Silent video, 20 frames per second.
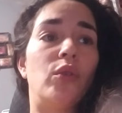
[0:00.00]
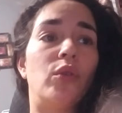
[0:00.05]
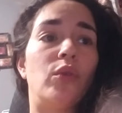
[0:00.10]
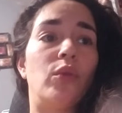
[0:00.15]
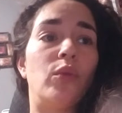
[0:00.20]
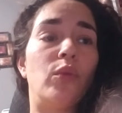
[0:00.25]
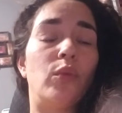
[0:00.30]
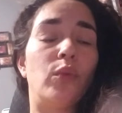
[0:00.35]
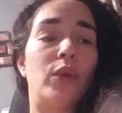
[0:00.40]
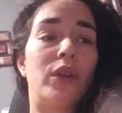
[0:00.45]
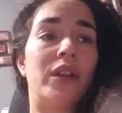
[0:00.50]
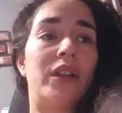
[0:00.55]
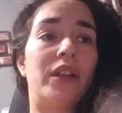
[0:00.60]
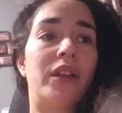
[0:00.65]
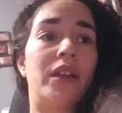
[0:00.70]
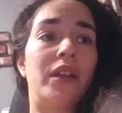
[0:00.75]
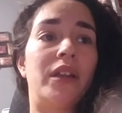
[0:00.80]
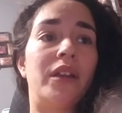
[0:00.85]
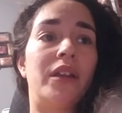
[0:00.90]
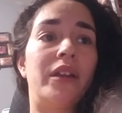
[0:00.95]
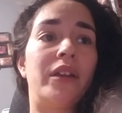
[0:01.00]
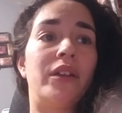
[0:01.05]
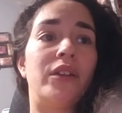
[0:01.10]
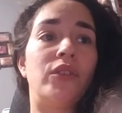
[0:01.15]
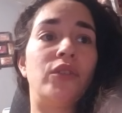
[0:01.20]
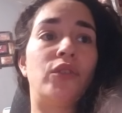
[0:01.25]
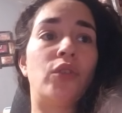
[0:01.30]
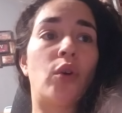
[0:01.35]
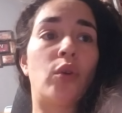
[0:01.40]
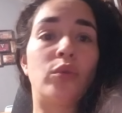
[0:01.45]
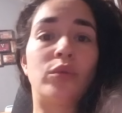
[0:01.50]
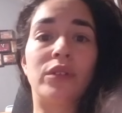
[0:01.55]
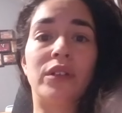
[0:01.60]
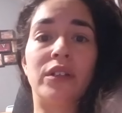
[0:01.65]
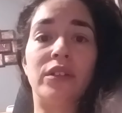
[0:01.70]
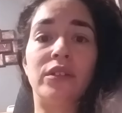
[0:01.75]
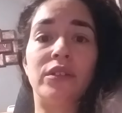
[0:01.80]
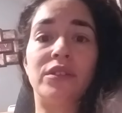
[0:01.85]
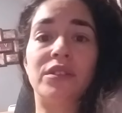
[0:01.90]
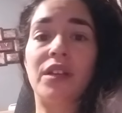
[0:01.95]
really don't
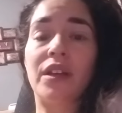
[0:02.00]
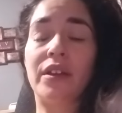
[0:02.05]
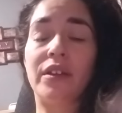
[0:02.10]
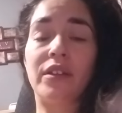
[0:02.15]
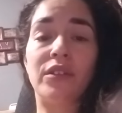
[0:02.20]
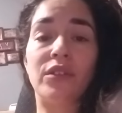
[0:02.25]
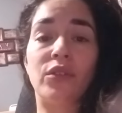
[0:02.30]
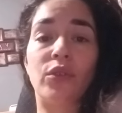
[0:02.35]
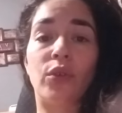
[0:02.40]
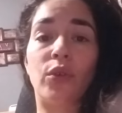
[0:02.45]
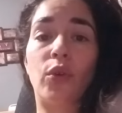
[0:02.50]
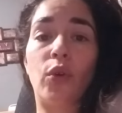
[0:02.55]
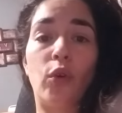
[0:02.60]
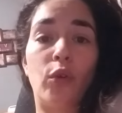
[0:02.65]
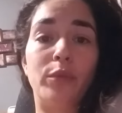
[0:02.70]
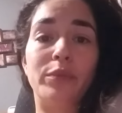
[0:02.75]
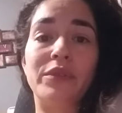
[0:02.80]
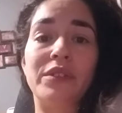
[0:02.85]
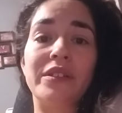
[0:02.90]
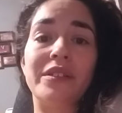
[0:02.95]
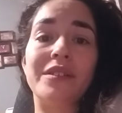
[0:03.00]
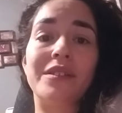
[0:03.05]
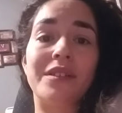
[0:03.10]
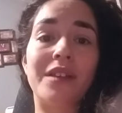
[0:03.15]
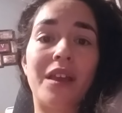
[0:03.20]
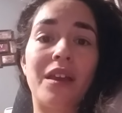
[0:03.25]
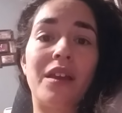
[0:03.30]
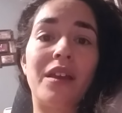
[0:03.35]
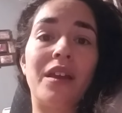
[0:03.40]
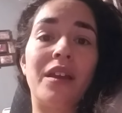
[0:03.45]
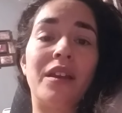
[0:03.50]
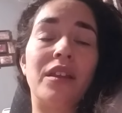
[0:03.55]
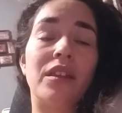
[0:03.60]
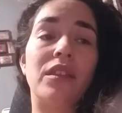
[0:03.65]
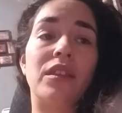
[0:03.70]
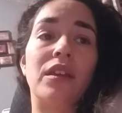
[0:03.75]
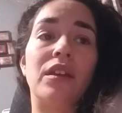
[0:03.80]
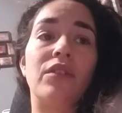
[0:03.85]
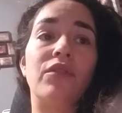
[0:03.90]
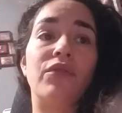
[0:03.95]
intend or hope to say
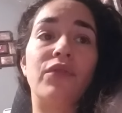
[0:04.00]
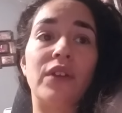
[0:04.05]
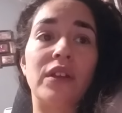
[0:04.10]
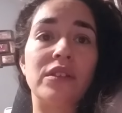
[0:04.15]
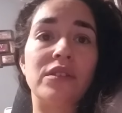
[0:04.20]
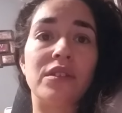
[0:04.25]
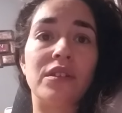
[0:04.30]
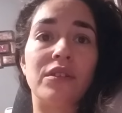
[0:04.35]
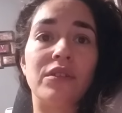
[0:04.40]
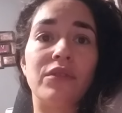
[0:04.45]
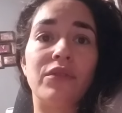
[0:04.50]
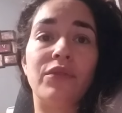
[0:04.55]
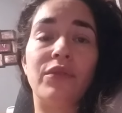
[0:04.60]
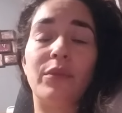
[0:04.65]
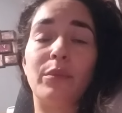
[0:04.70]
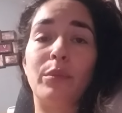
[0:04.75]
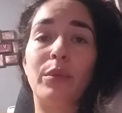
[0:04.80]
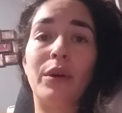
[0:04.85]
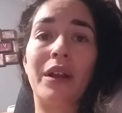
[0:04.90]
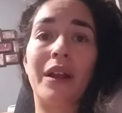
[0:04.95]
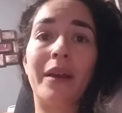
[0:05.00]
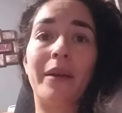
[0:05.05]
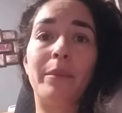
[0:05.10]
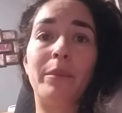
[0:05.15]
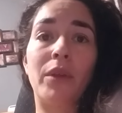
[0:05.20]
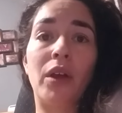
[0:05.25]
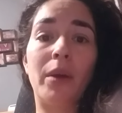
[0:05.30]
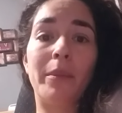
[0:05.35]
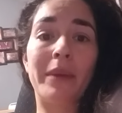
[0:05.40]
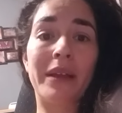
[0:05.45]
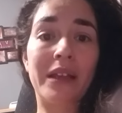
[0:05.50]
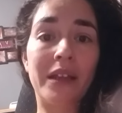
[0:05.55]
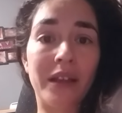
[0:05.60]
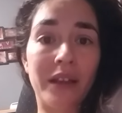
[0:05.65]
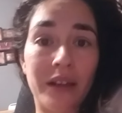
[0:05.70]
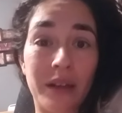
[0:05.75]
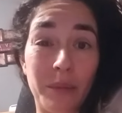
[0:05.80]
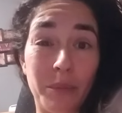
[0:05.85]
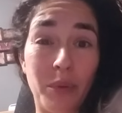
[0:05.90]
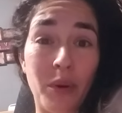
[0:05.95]
anything offensive, but I am not making
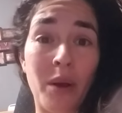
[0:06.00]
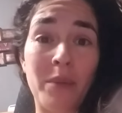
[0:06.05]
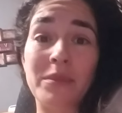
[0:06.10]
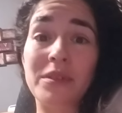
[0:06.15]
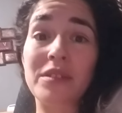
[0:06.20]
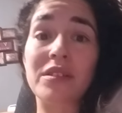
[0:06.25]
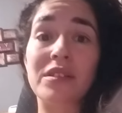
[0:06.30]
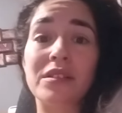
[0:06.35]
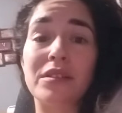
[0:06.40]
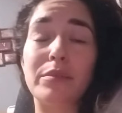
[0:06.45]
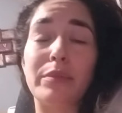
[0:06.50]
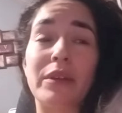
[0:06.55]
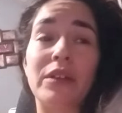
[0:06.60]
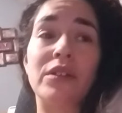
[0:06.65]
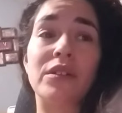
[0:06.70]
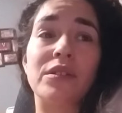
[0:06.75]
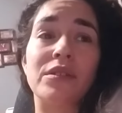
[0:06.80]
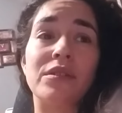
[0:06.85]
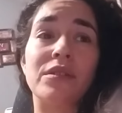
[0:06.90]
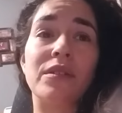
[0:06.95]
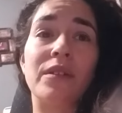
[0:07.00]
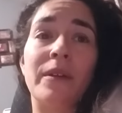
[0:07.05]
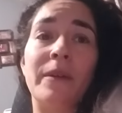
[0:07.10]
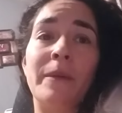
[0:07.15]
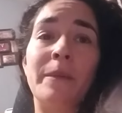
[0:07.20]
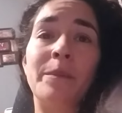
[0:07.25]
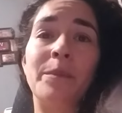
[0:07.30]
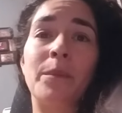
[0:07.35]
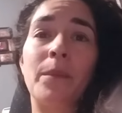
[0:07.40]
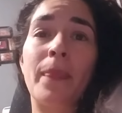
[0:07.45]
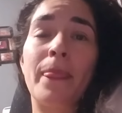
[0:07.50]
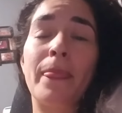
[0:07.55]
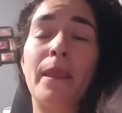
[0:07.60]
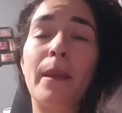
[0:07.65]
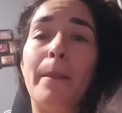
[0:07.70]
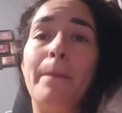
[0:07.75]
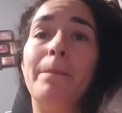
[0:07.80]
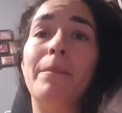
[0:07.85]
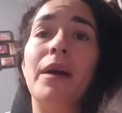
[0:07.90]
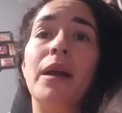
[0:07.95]
any promises because
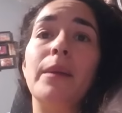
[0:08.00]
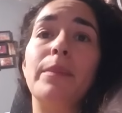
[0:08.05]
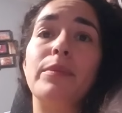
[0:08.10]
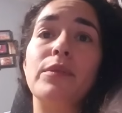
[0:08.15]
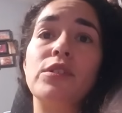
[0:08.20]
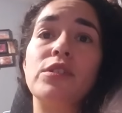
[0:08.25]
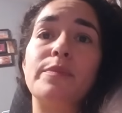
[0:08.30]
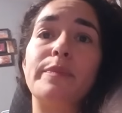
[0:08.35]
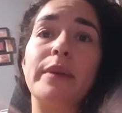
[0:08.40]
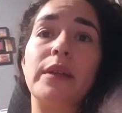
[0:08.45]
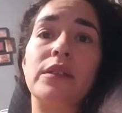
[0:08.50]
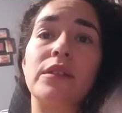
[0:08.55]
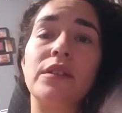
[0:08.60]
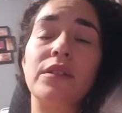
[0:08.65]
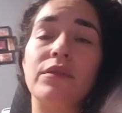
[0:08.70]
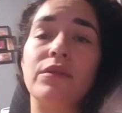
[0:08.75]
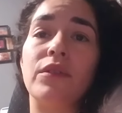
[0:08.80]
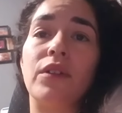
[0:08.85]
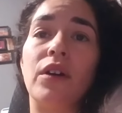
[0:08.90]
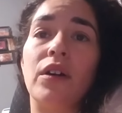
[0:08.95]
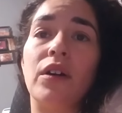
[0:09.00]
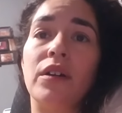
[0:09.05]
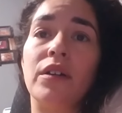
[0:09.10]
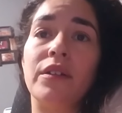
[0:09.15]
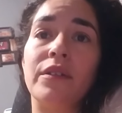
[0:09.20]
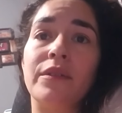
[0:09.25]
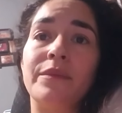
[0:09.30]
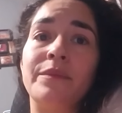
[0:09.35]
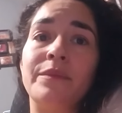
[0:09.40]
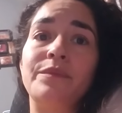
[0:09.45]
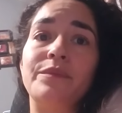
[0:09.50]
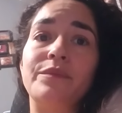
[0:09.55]
my perspective on